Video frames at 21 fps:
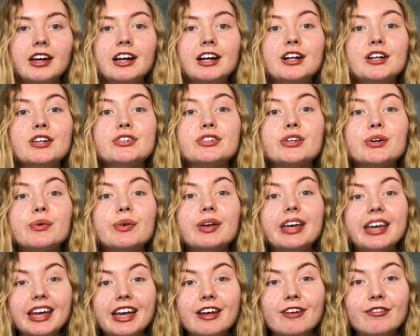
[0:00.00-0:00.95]
So
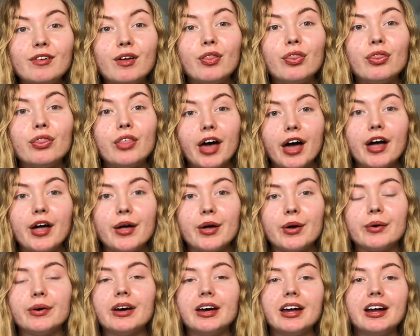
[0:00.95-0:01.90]
even
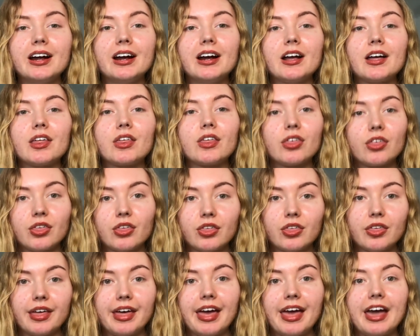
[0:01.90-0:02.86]
though
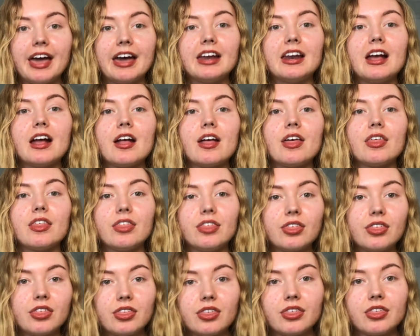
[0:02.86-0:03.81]
and
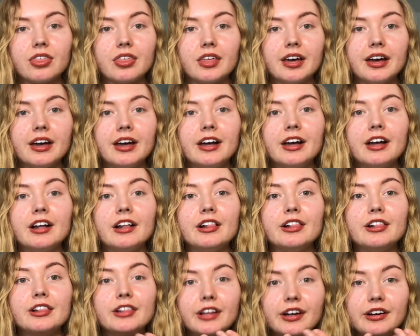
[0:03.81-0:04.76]

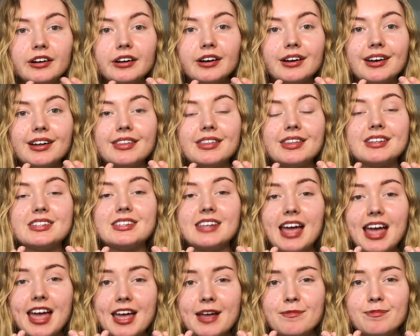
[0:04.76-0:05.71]
look the
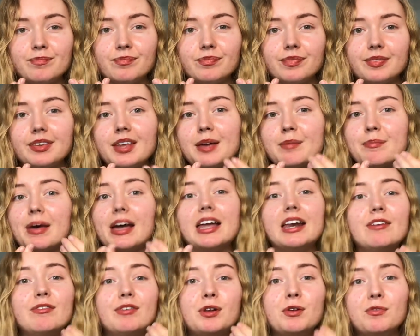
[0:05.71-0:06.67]
same, it might
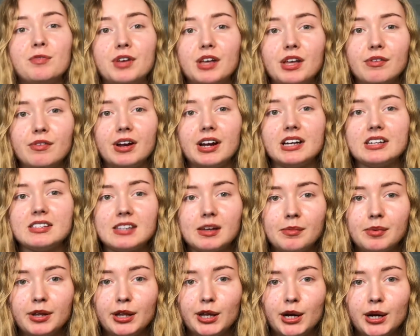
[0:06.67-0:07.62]
even feel very
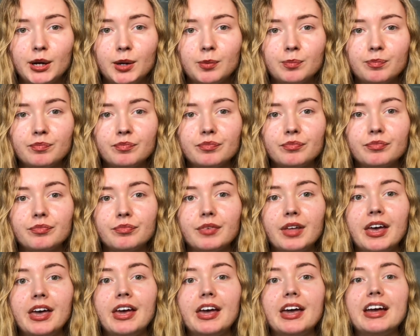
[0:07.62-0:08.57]
similar,
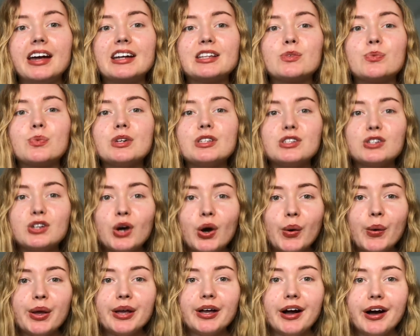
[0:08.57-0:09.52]
it's what's
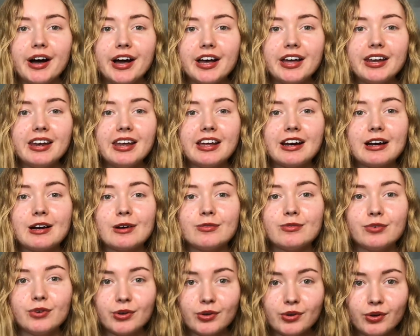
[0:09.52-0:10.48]
going on in our
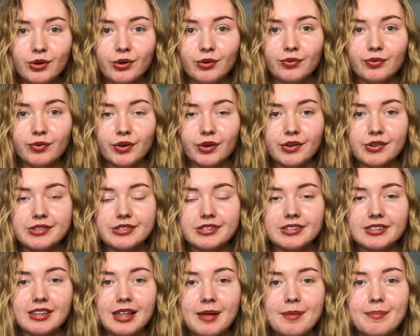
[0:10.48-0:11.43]
vocal folds
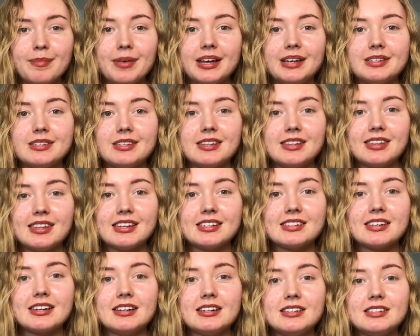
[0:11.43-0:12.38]
that makes
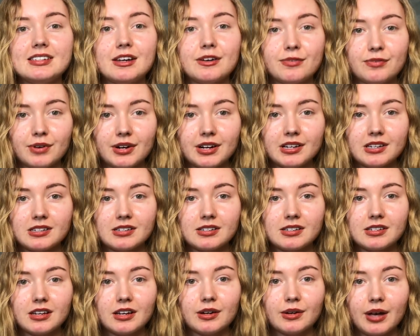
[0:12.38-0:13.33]
this difference,
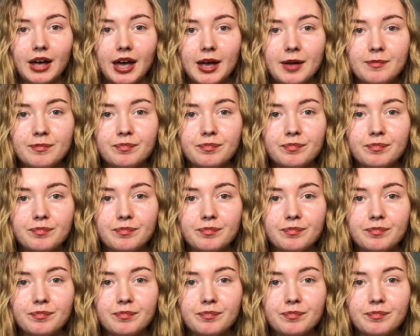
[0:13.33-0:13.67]
okay?